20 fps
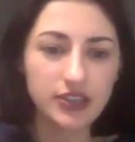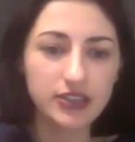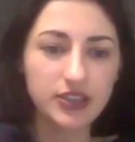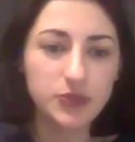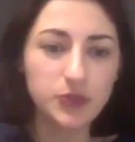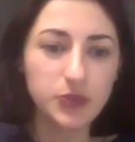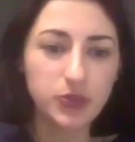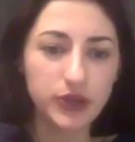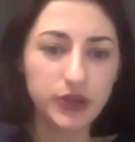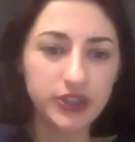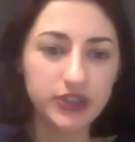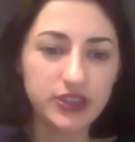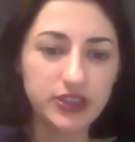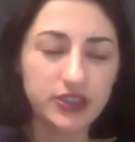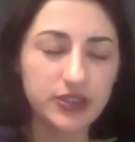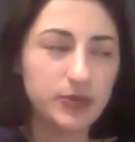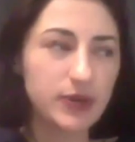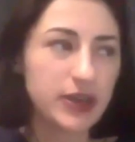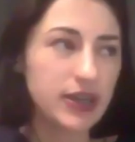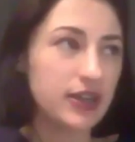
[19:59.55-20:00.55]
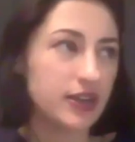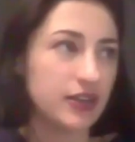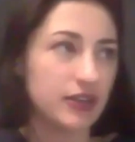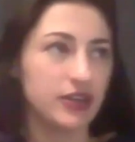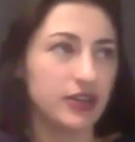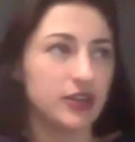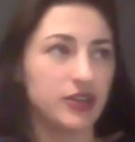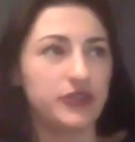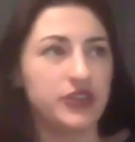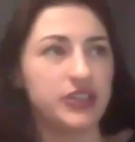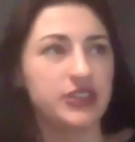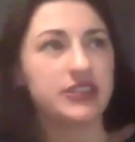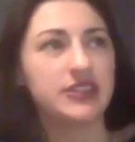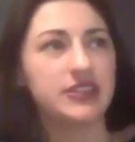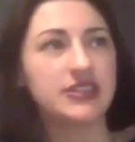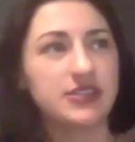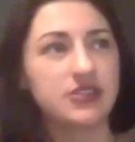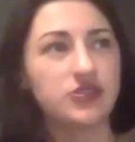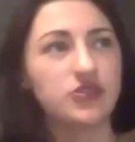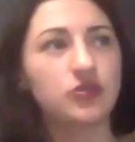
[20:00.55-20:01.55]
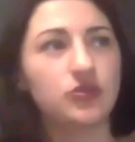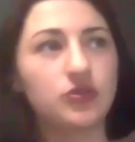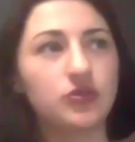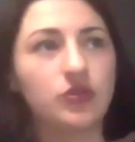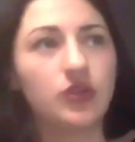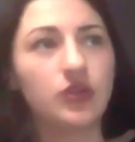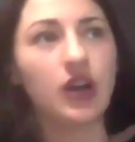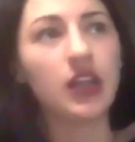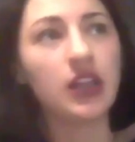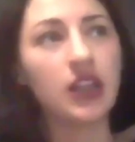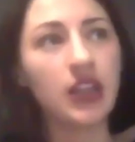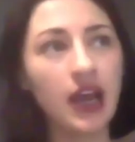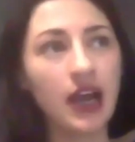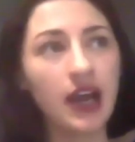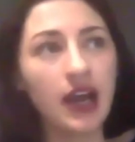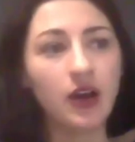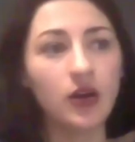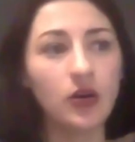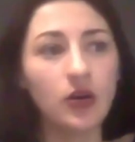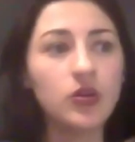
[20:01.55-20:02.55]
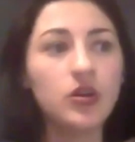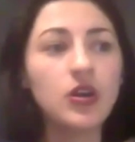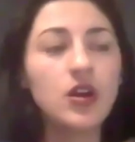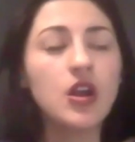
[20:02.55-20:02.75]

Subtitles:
The point of it is to allow